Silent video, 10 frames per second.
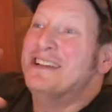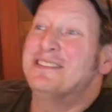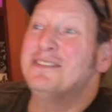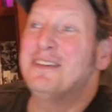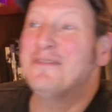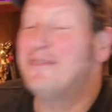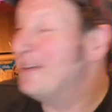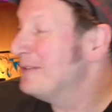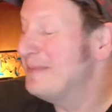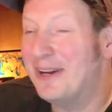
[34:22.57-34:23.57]
Dude, it
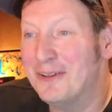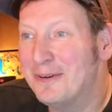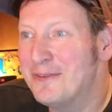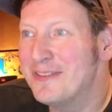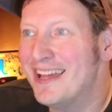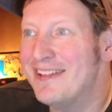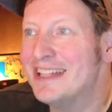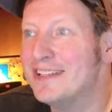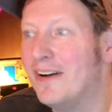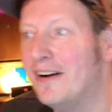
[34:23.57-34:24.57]
followed me all the way over there.
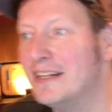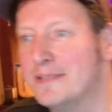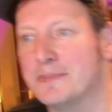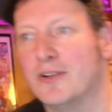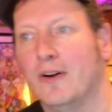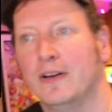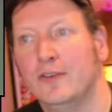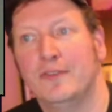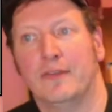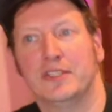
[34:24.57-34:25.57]
That's awesome. So
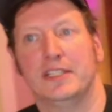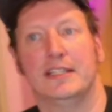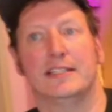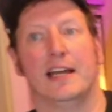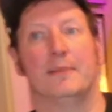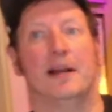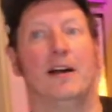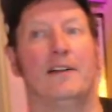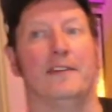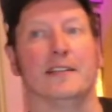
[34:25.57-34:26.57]
you've never seen this side of my
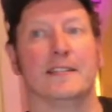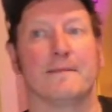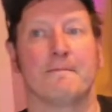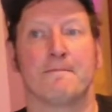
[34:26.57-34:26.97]
office.